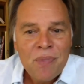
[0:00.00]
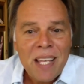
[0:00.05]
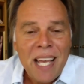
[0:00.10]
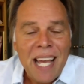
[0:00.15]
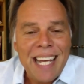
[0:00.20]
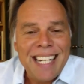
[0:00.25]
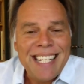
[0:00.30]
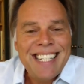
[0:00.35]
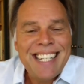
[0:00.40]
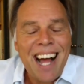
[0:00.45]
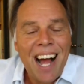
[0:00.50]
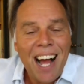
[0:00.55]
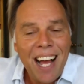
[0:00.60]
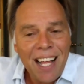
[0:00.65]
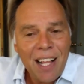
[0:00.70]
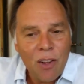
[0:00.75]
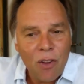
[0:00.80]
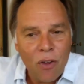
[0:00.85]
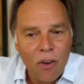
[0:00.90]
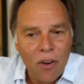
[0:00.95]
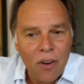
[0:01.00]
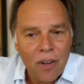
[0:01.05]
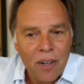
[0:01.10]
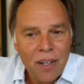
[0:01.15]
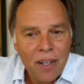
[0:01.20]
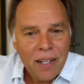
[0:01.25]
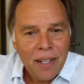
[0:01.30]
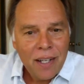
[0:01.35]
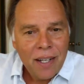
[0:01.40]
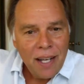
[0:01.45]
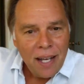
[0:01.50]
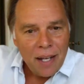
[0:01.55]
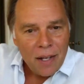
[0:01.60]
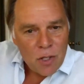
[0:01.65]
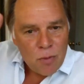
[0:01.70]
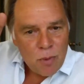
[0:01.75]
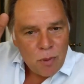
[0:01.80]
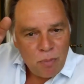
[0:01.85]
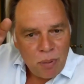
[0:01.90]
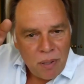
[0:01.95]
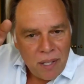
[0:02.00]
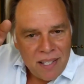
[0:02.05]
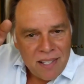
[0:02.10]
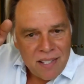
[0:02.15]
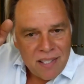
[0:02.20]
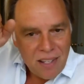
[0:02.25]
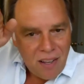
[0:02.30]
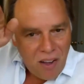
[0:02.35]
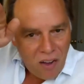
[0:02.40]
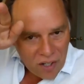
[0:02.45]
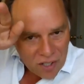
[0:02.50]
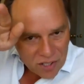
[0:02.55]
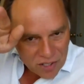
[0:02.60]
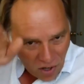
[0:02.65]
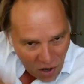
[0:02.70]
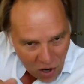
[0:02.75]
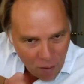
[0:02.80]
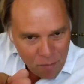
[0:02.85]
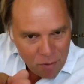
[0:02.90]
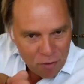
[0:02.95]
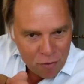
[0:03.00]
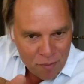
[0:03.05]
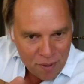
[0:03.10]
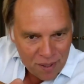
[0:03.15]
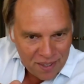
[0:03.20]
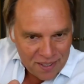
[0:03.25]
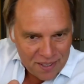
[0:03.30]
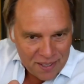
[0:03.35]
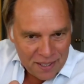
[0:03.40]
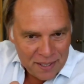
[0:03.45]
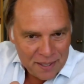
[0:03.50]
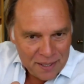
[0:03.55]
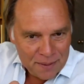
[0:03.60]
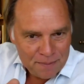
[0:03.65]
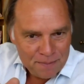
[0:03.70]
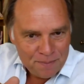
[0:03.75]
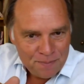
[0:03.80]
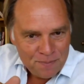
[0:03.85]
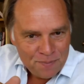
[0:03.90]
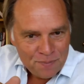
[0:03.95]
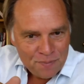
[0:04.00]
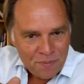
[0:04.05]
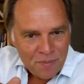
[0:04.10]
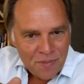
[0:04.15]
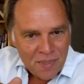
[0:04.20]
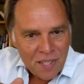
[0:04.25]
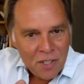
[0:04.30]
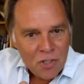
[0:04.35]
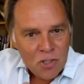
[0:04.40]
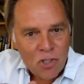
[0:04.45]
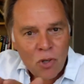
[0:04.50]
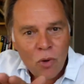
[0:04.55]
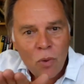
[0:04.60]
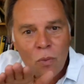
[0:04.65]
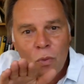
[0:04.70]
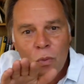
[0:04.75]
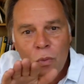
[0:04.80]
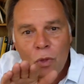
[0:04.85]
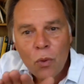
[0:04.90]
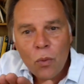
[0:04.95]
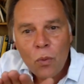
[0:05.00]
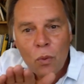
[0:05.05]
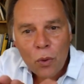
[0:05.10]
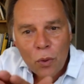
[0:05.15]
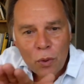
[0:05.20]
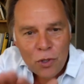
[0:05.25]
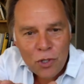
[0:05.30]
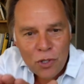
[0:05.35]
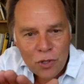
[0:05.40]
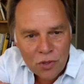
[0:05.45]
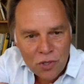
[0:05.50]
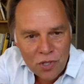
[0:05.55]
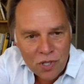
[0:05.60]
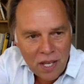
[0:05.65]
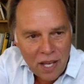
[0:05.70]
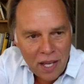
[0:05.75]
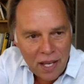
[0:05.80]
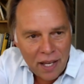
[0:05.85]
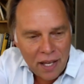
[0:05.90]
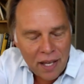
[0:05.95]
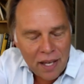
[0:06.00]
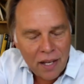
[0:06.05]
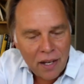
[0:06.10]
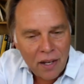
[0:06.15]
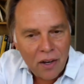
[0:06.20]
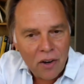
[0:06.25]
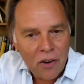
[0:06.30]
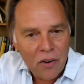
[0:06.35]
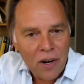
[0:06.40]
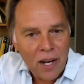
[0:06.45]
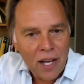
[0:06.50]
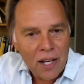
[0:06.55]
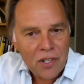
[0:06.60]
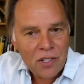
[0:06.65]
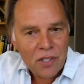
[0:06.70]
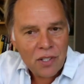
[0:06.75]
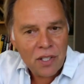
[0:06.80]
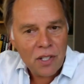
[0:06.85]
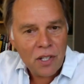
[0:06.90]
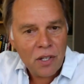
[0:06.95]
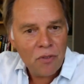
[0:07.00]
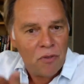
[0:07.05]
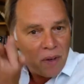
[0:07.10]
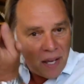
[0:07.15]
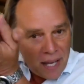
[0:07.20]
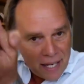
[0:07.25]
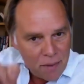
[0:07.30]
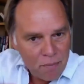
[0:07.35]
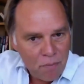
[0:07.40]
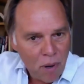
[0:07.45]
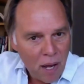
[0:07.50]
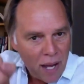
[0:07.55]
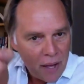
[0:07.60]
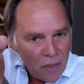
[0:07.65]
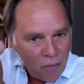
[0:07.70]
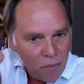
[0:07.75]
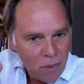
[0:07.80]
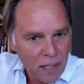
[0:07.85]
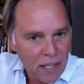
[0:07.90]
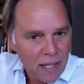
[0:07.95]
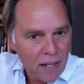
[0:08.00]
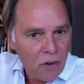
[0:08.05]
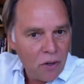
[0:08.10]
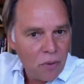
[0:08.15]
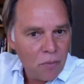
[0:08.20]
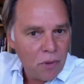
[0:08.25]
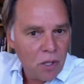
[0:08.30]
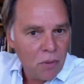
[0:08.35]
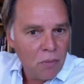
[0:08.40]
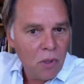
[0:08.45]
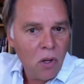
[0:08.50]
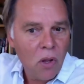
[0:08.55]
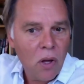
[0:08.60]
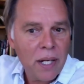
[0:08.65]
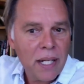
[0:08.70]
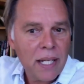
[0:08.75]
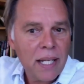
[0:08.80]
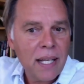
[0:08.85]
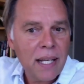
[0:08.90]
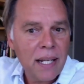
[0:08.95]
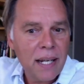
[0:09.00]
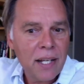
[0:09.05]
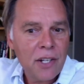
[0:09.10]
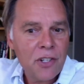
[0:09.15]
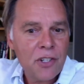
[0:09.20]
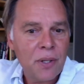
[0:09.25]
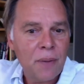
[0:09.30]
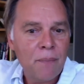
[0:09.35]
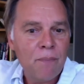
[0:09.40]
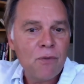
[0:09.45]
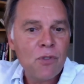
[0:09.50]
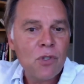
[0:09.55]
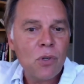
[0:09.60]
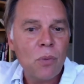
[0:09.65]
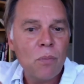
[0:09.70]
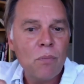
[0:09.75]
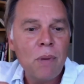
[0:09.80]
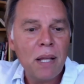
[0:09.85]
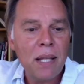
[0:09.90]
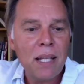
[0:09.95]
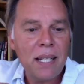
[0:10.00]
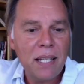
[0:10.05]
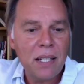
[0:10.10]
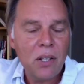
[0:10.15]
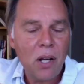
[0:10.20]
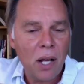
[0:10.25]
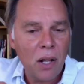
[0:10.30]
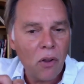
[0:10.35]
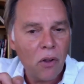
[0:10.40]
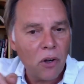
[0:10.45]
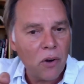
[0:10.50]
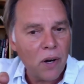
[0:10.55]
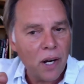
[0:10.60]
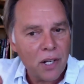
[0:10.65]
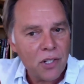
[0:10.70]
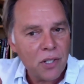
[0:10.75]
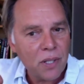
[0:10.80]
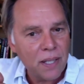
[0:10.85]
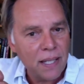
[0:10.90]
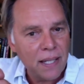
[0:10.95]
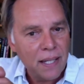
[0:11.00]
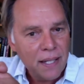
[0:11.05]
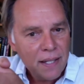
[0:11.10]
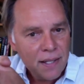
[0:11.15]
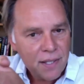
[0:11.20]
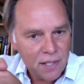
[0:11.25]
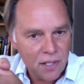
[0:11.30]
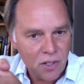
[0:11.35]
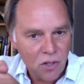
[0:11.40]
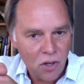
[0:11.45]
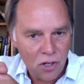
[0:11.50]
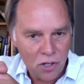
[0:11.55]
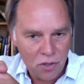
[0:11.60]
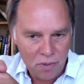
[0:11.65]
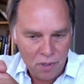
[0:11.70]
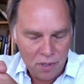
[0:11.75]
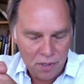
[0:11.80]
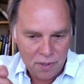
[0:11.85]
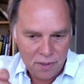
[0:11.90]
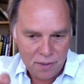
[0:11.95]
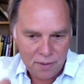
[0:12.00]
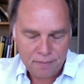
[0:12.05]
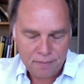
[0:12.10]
And dialogue has been placed on top of melody. So the words you're saying are actually conveyed by the melodic connection. So melody and dialogue are actually synonymous.